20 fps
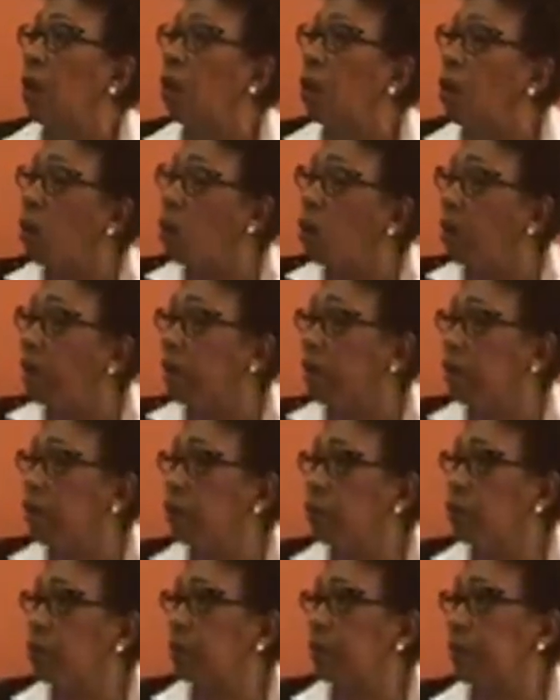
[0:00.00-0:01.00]
all
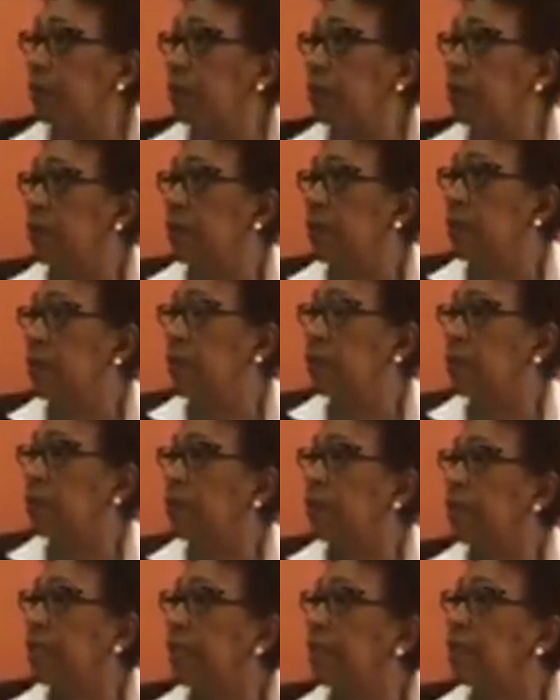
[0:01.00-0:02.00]
accused persons
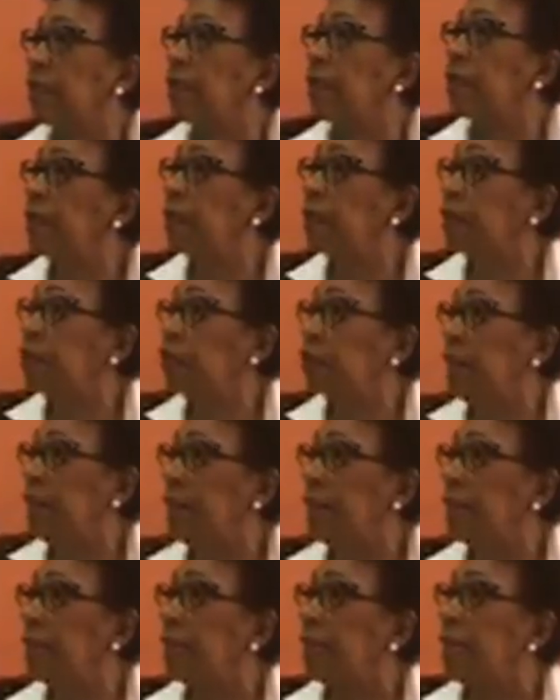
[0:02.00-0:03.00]
must get a fair
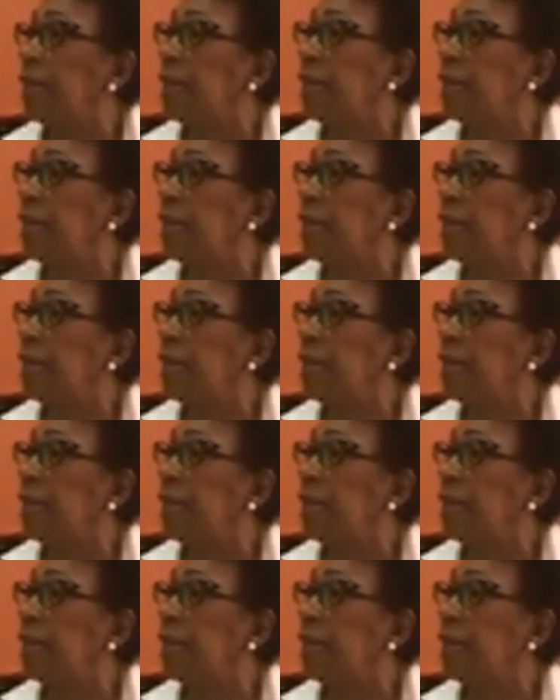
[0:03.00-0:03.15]
trial.